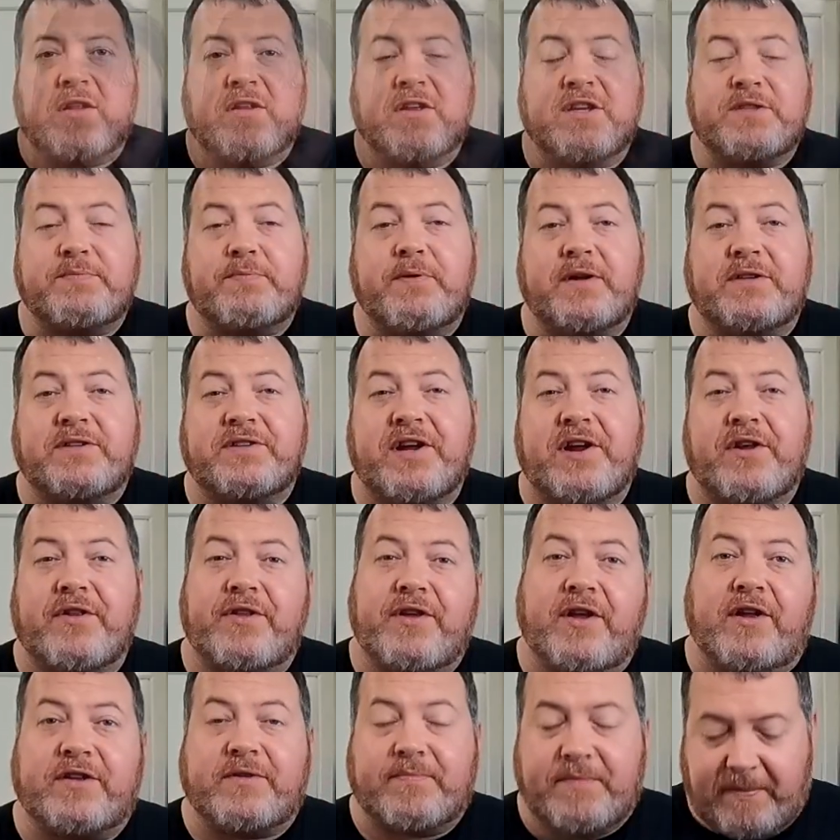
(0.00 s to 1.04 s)
Let's put together
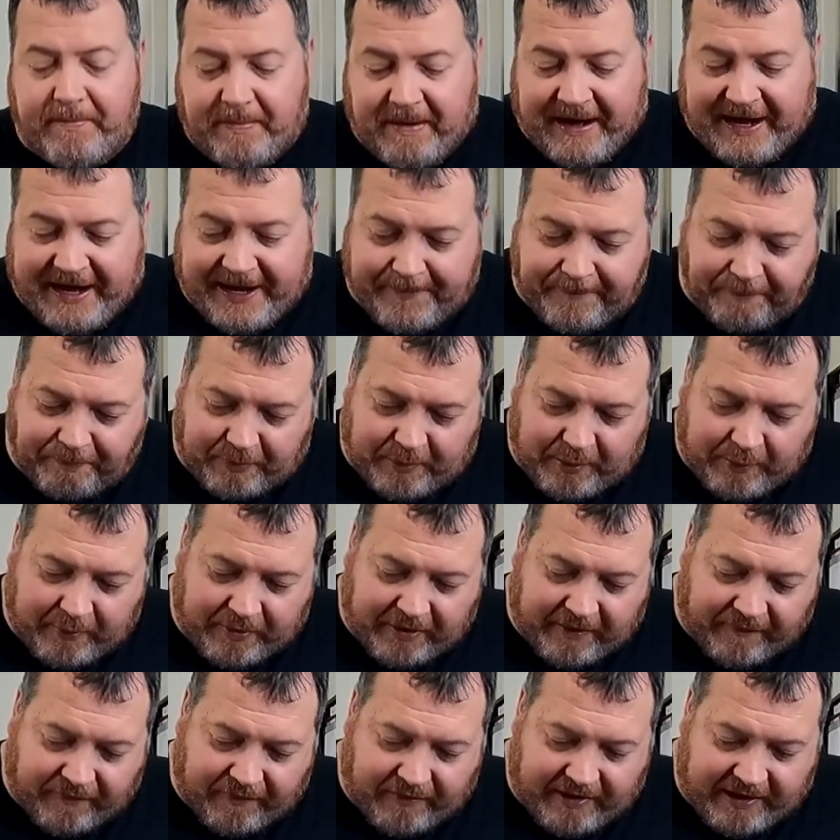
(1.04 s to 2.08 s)
the ultimate bite
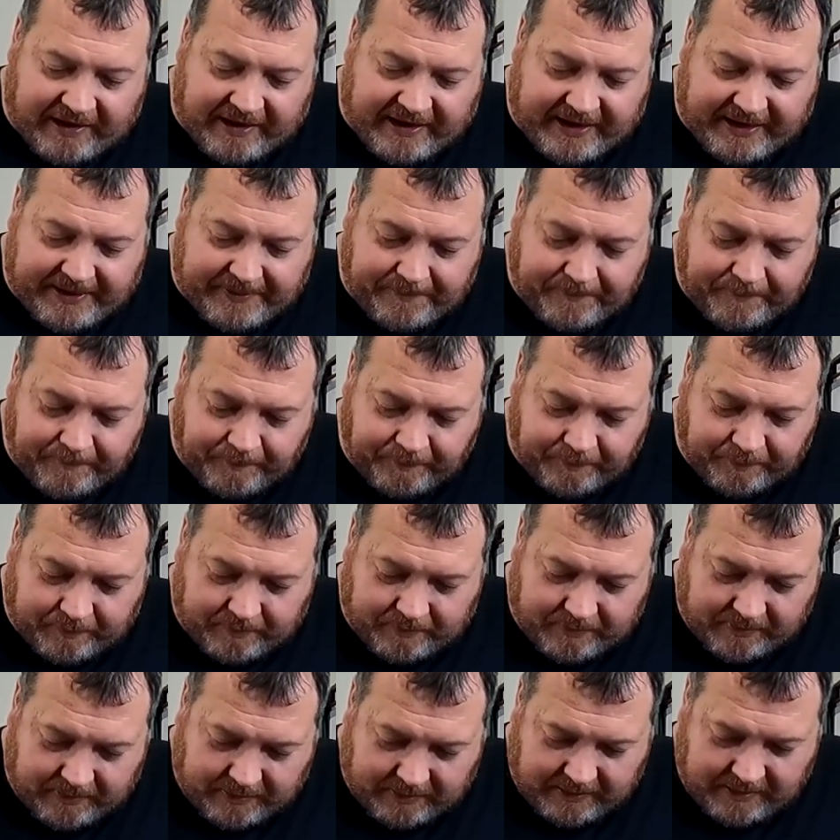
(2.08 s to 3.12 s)
with a fry,
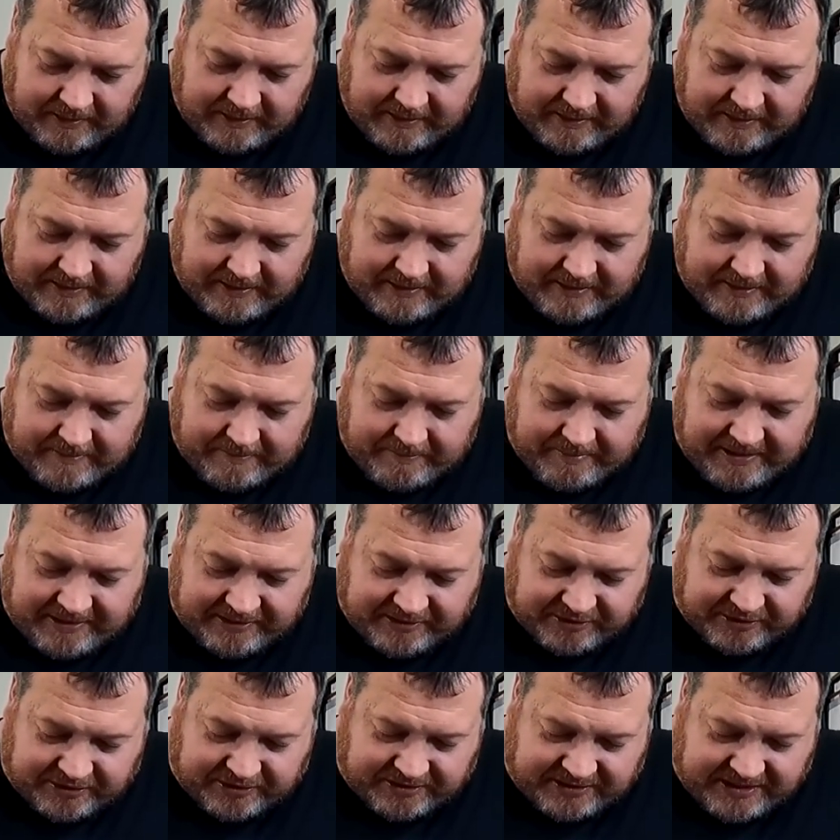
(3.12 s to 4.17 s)
a
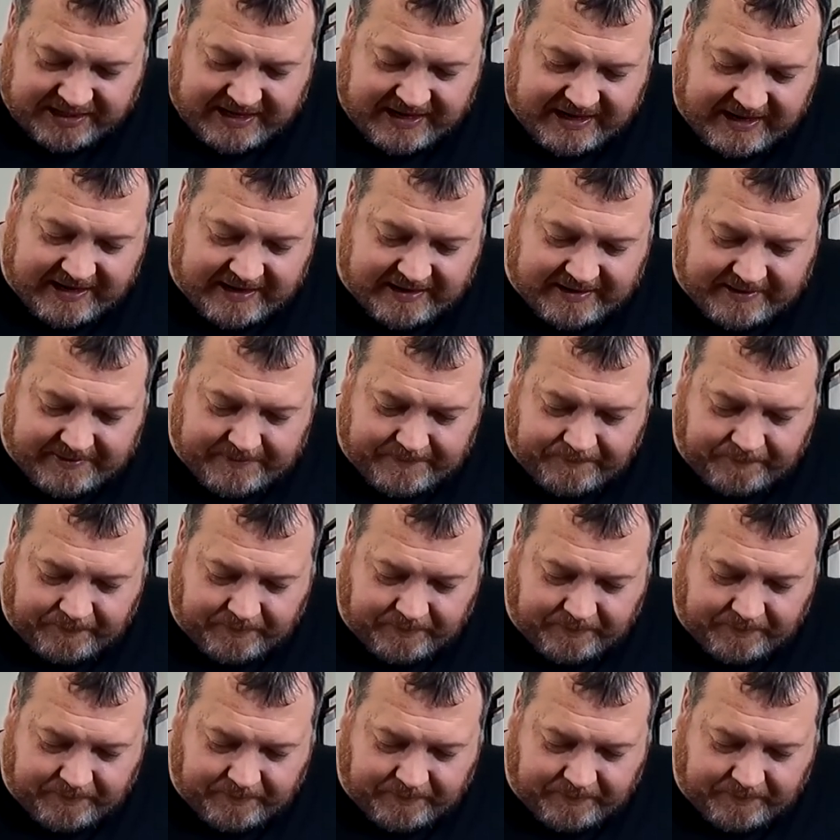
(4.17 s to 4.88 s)
piece of steak,